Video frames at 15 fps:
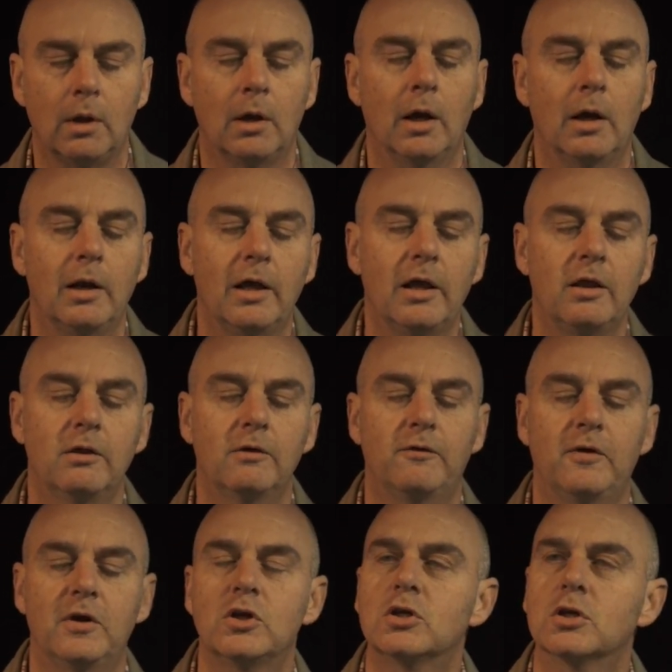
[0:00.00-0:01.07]
I lay the
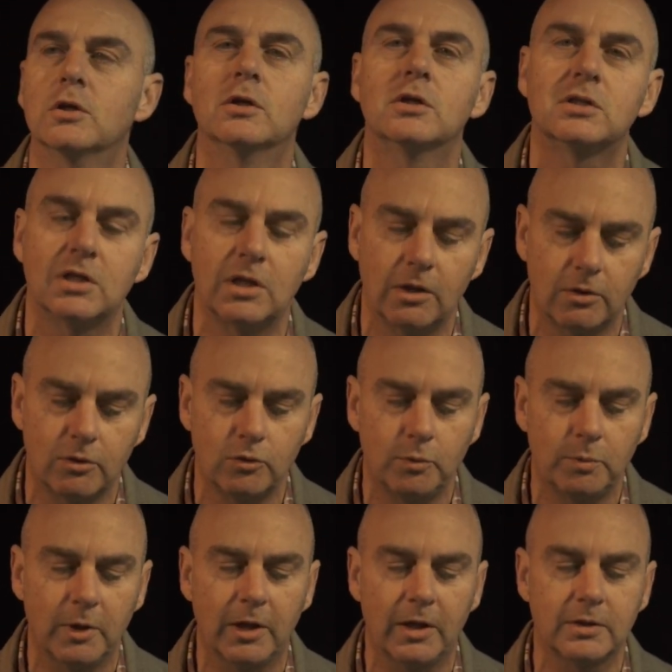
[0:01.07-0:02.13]
fish on a see-through
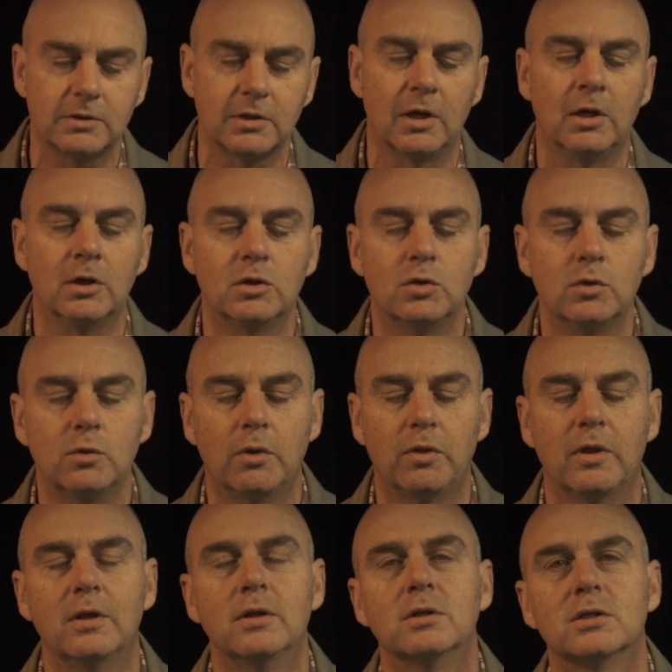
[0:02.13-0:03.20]
plate, 2
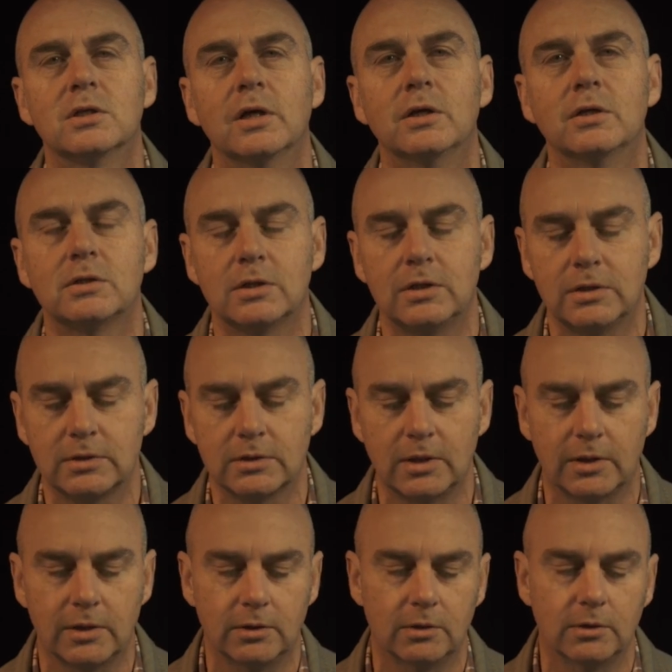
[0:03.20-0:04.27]
thin slices
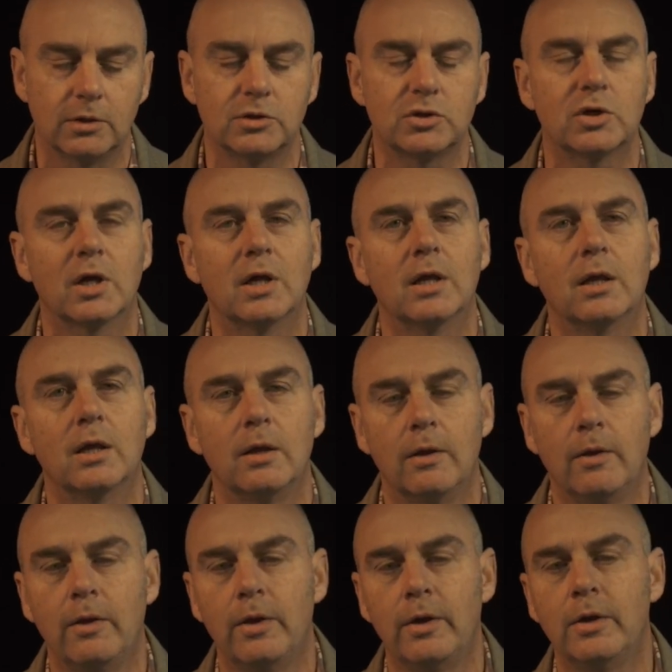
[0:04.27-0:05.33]
carried on a tray.
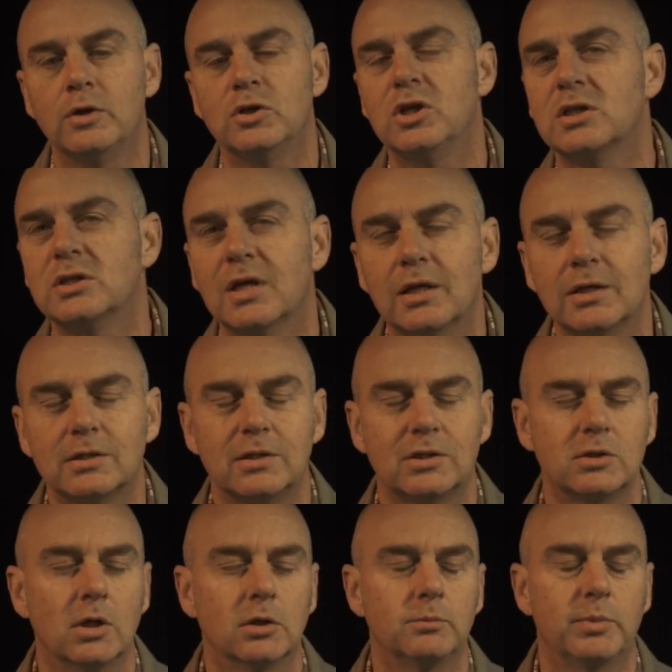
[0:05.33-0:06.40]
She says it's
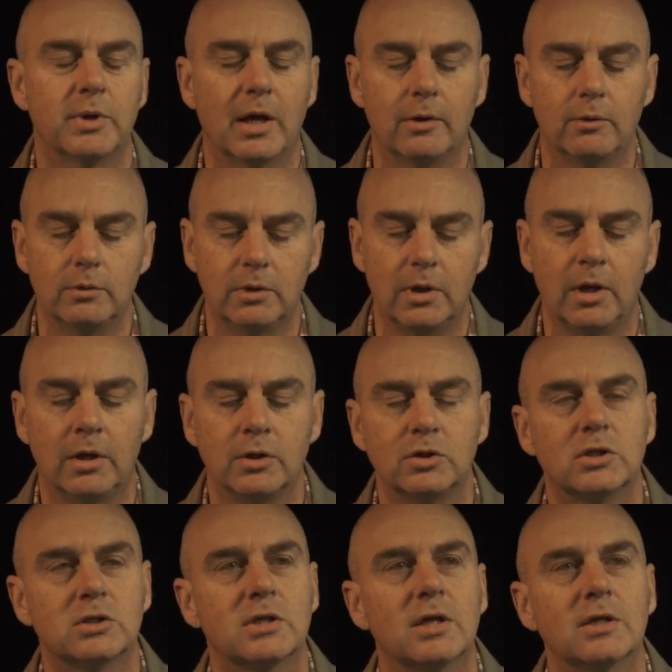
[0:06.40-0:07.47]
not browned, she
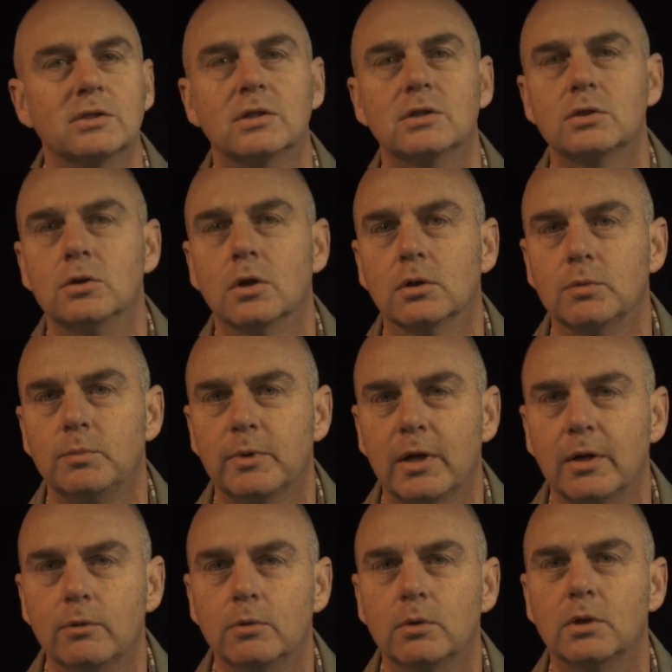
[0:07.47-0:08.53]
says it's not
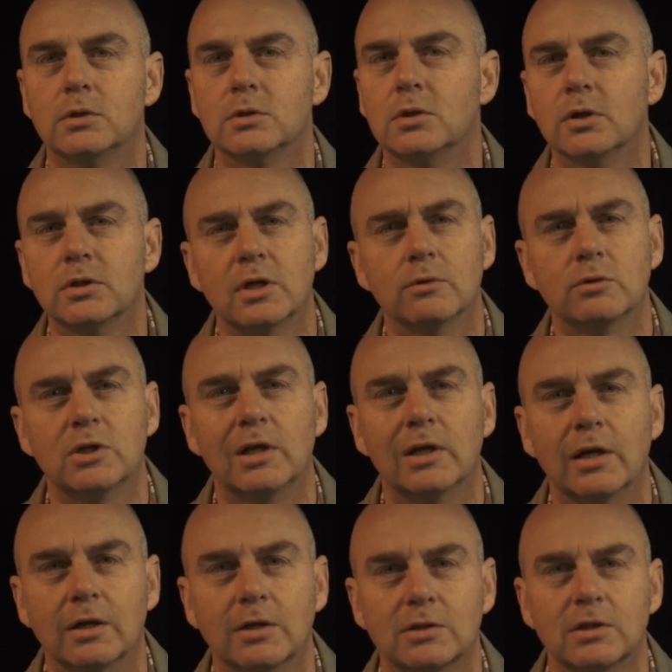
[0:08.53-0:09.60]
browned, it's not how she
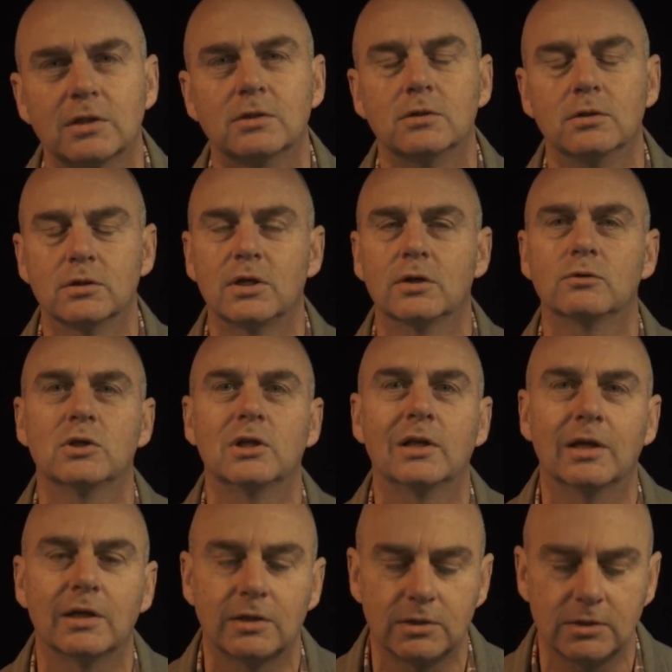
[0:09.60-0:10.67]
likes it, not how she
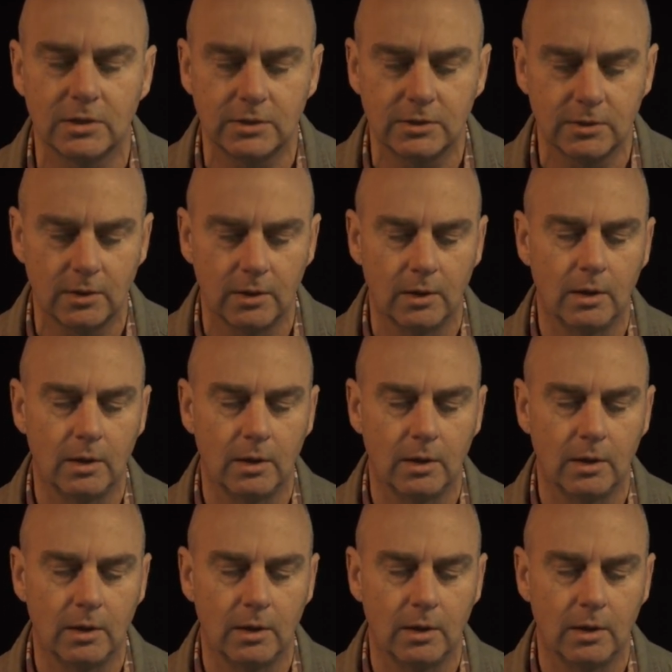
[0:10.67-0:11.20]
likes it.